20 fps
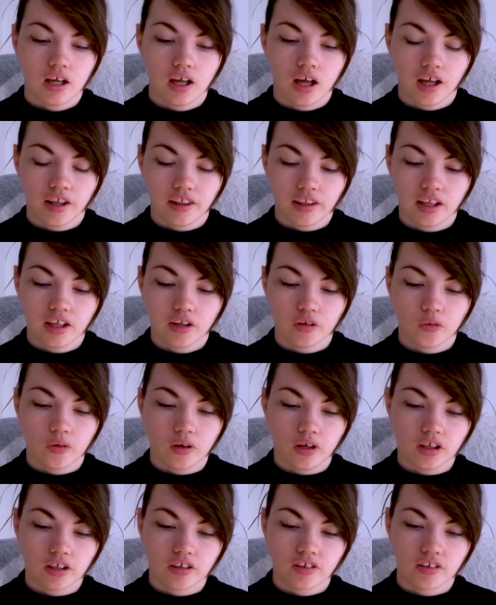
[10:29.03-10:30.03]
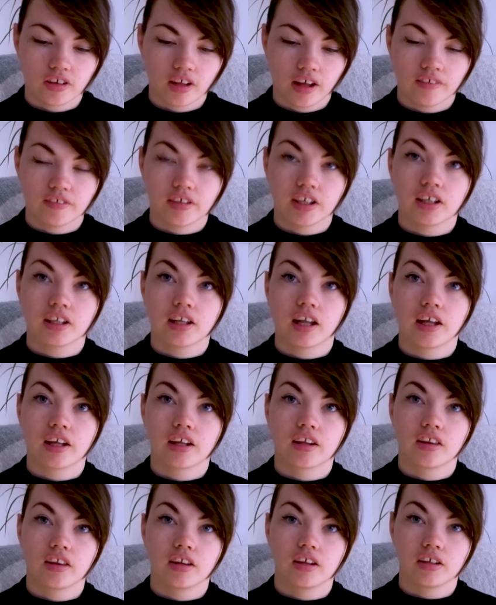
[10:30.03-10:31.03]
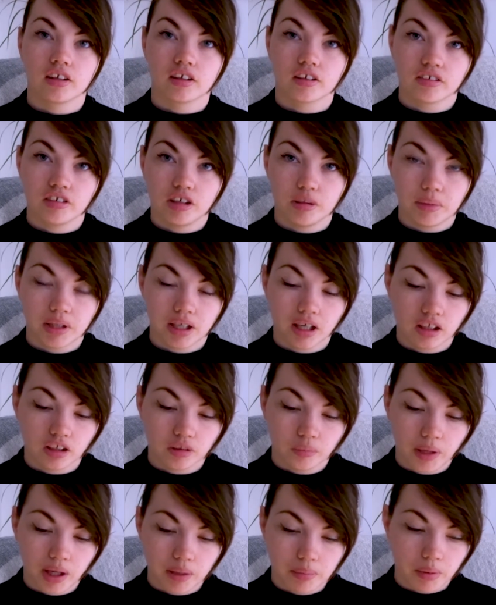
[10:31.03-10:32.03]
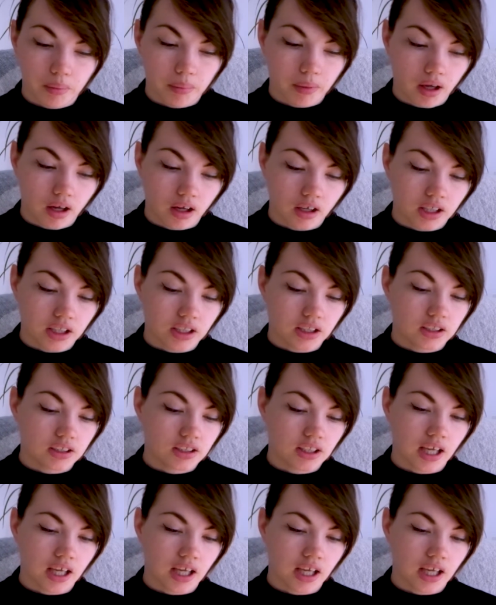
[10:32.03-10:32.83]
I think it works having like the creamy coloured paper behind,